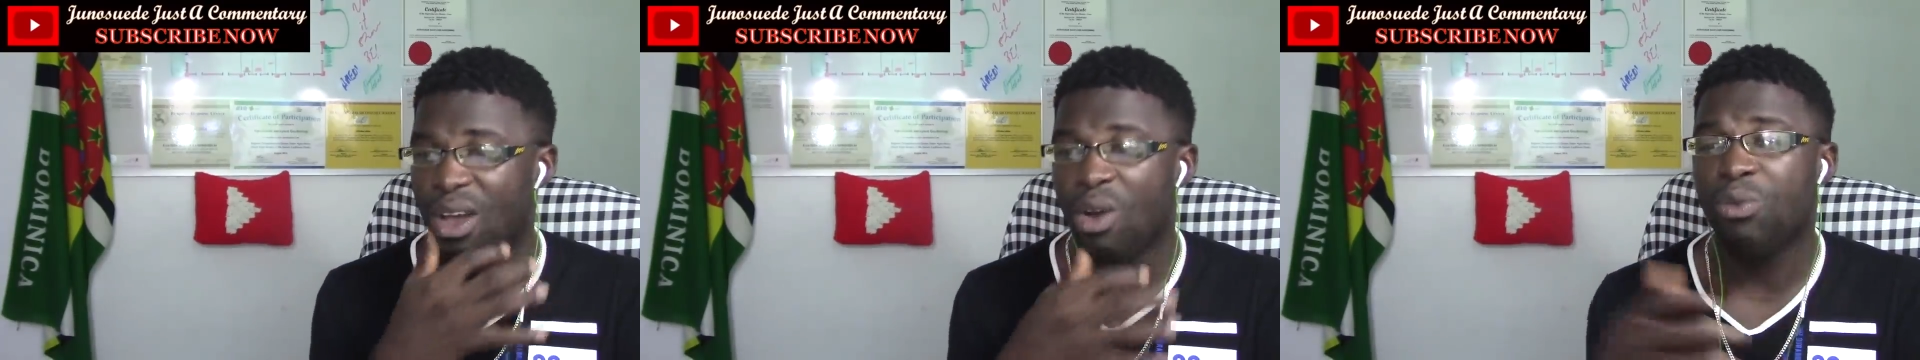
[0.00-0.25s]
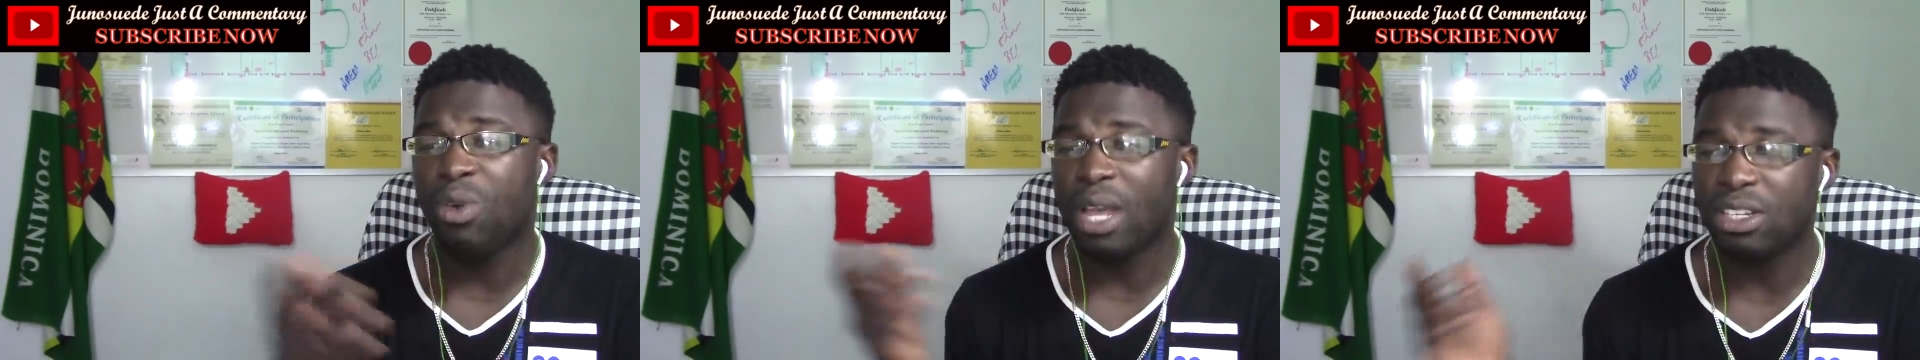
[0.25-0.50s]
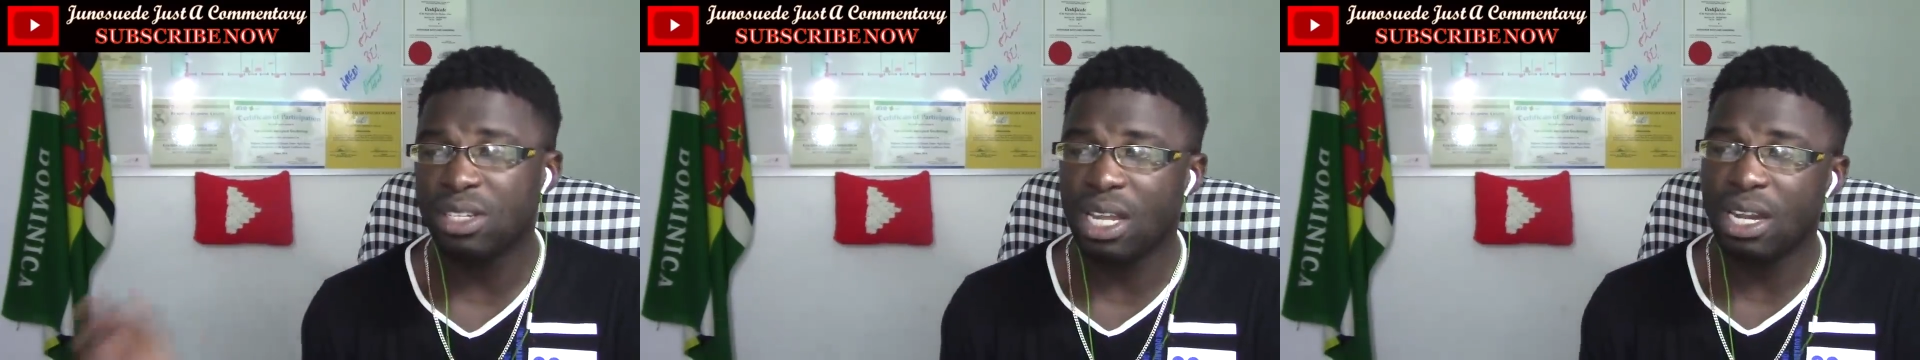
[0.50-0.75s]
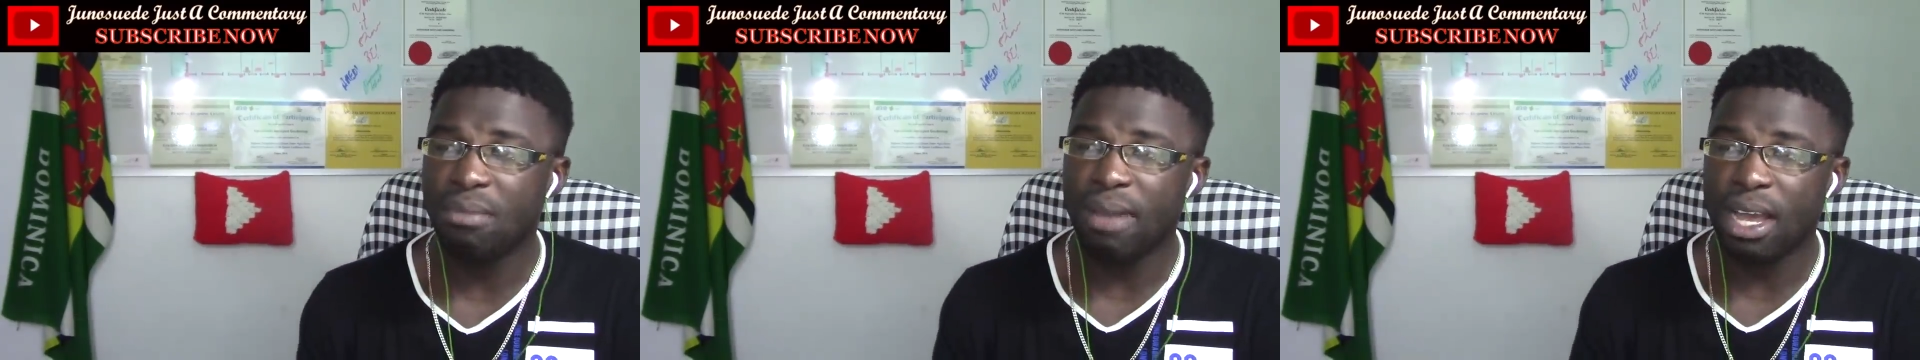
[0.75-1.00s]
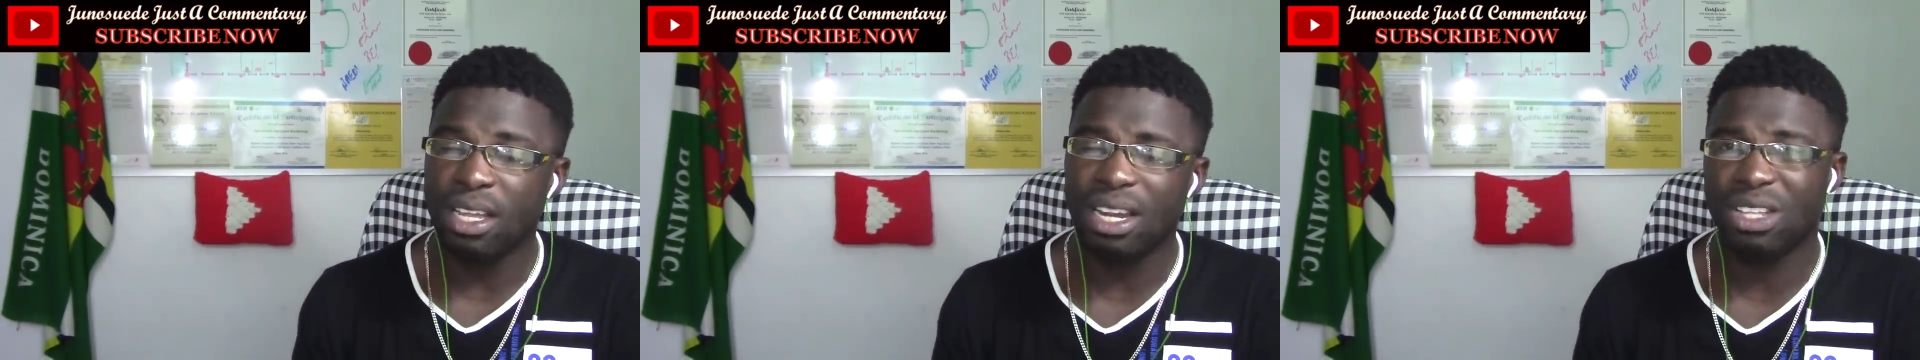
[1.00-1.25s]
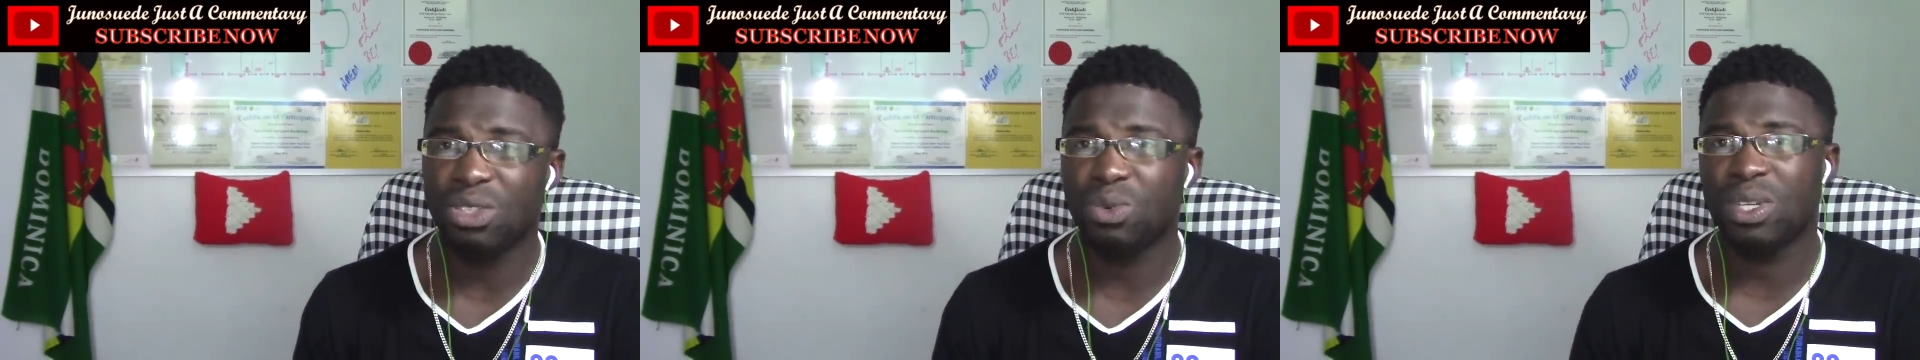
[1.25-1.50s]
Hopefully, I should get a Mac in
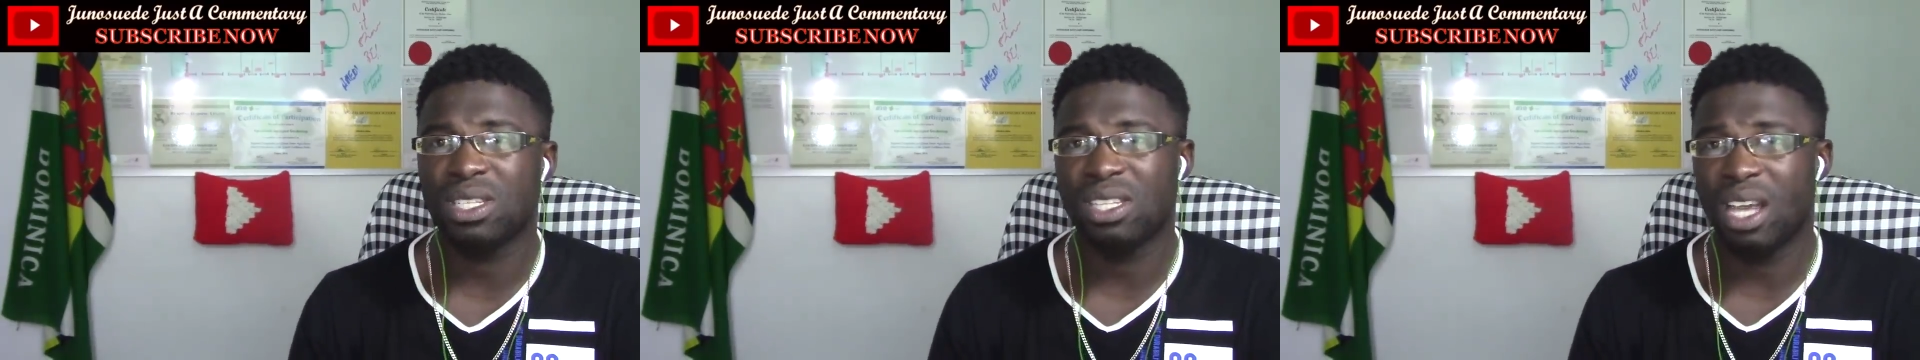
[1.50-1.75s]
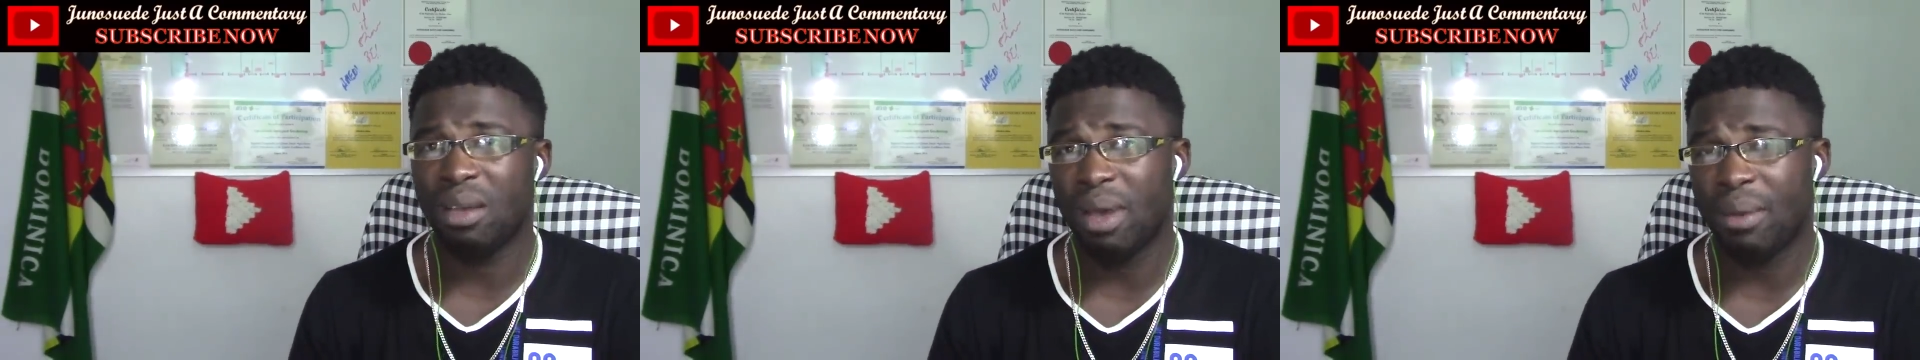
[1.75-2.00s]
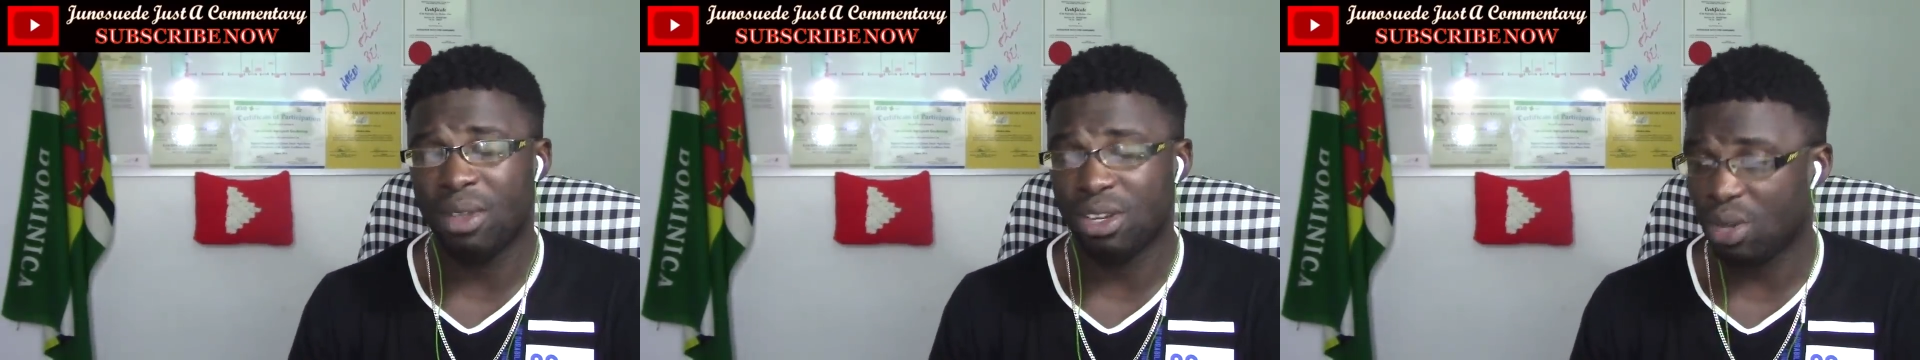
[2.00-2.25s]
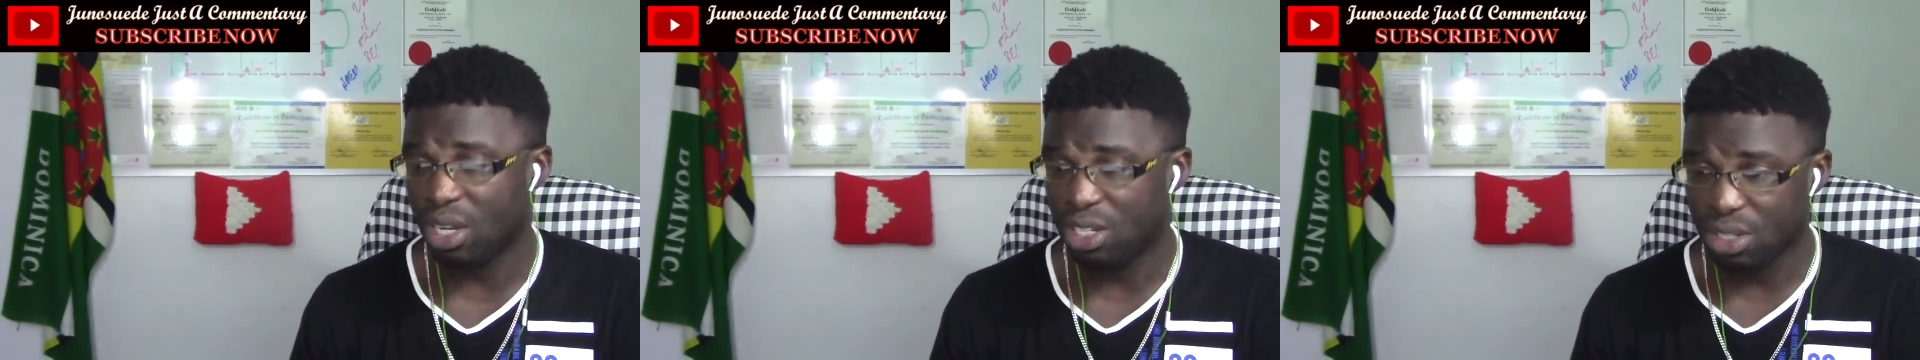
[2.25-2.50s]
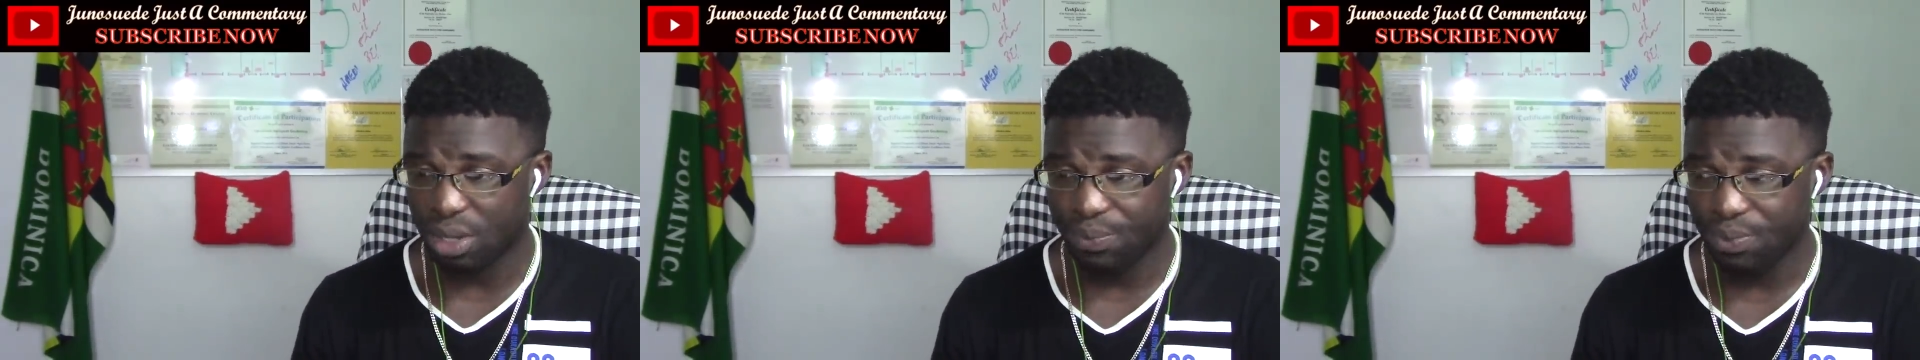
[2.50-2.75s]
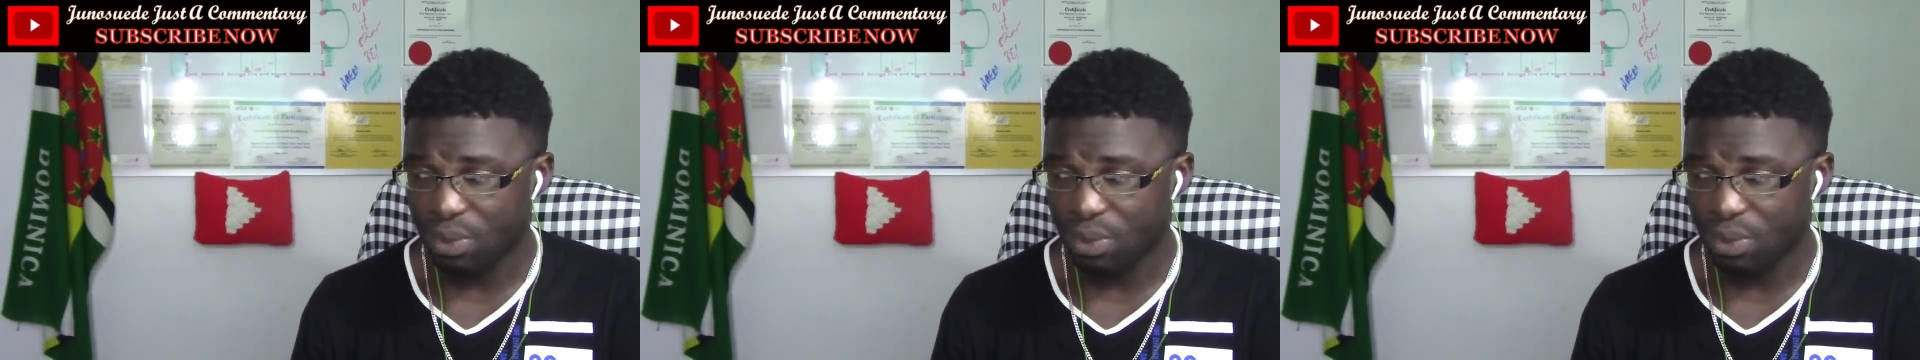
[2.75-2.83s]
like two weeks' time. I'm not quite sure.